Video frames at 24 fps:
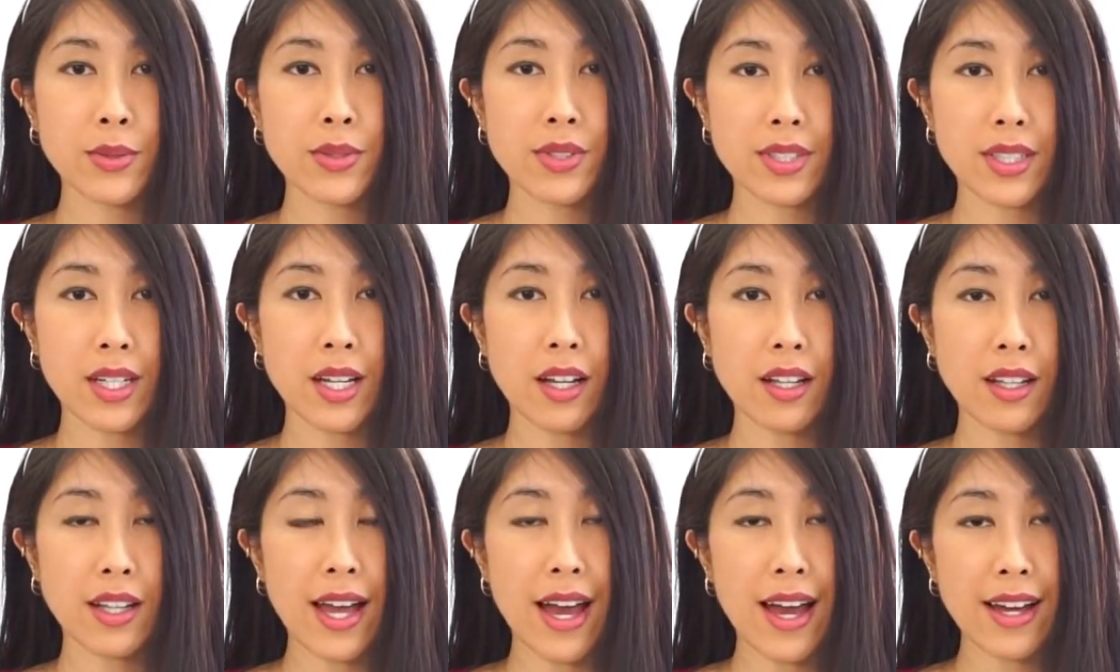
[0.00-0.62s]
to
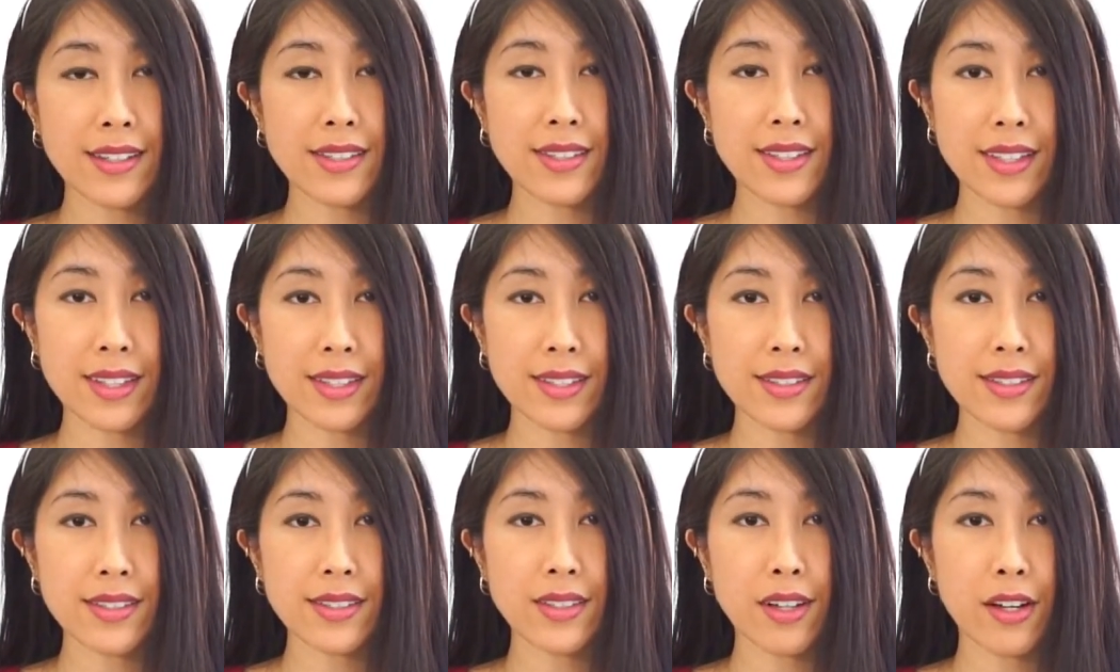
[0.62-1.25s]
sell as
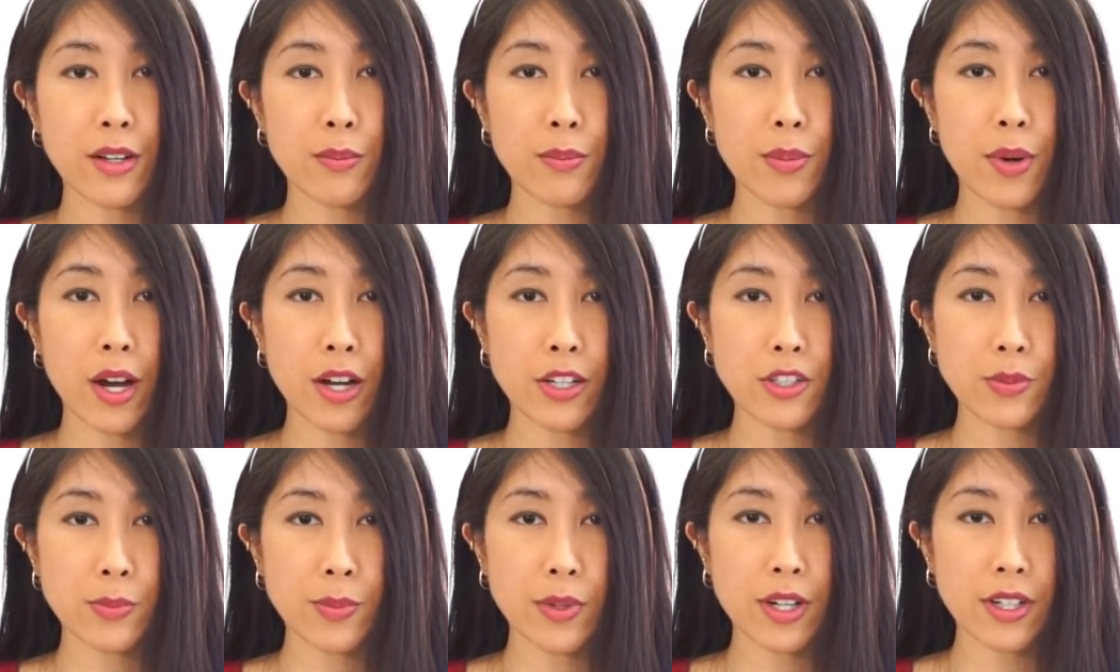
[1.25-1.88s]
is on
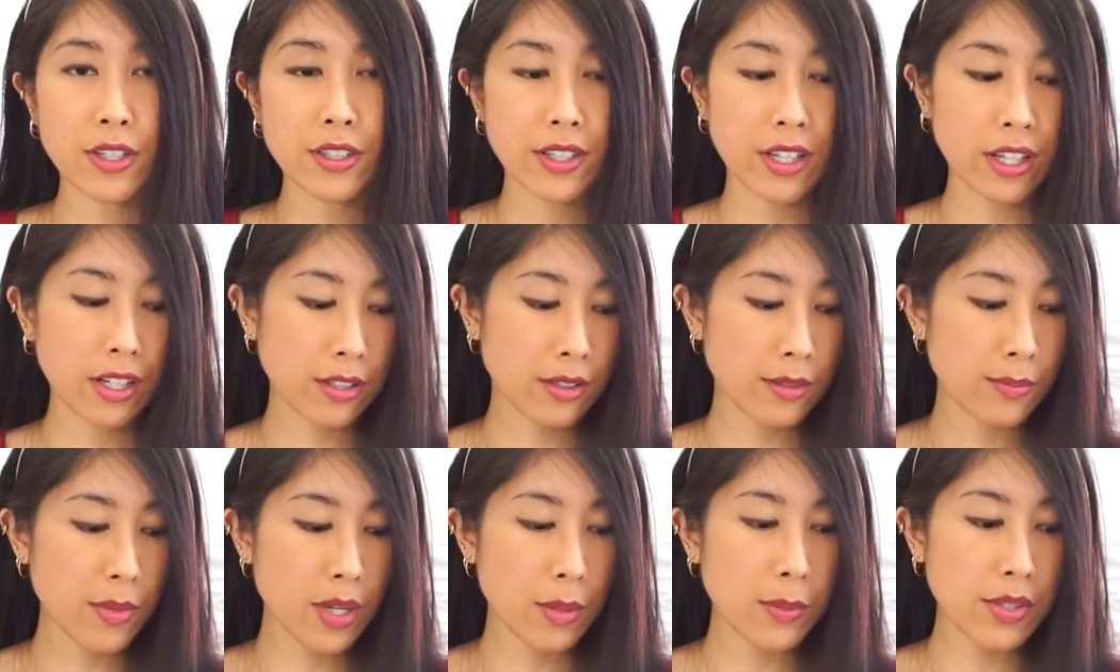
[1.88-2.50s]
Poshmark
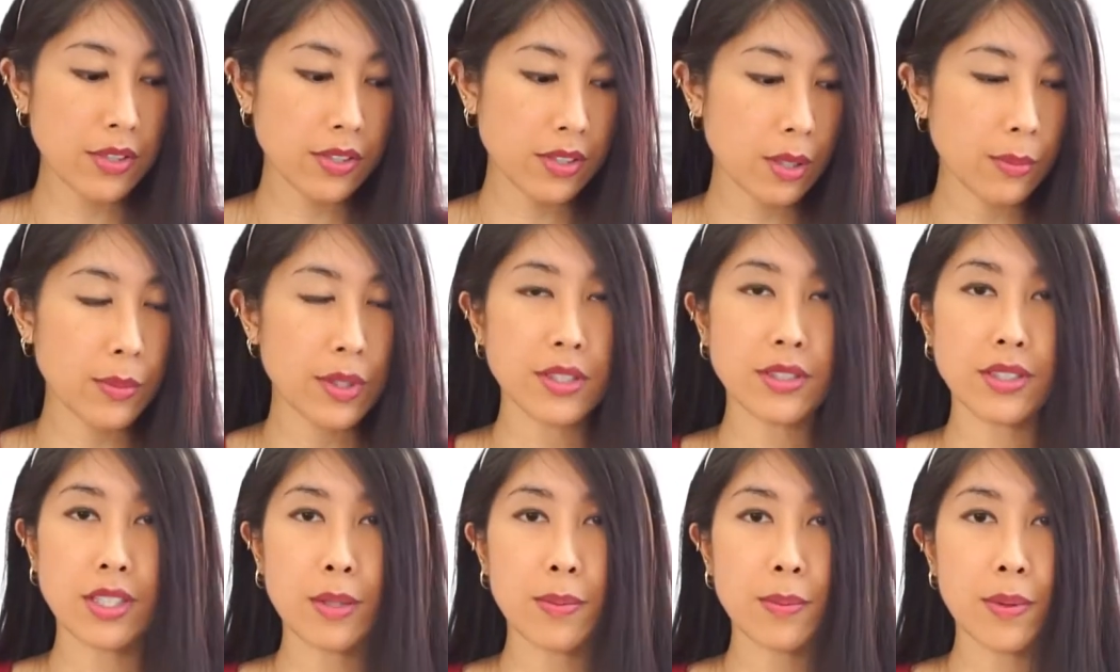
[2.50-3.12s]
and maybe some
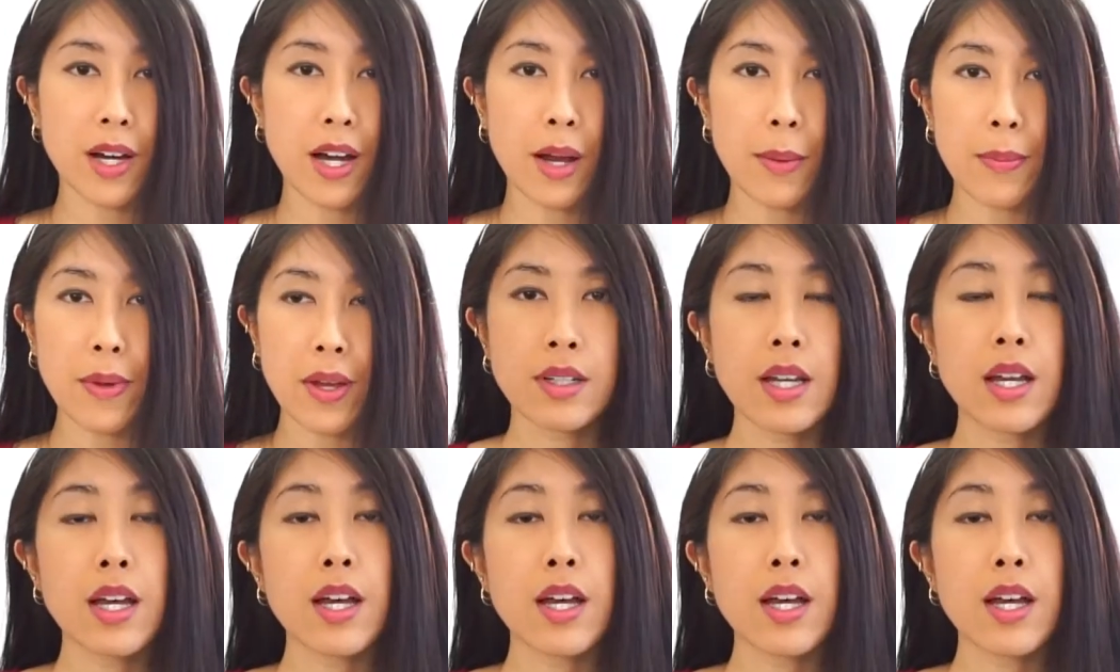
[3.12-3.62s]
on Depop.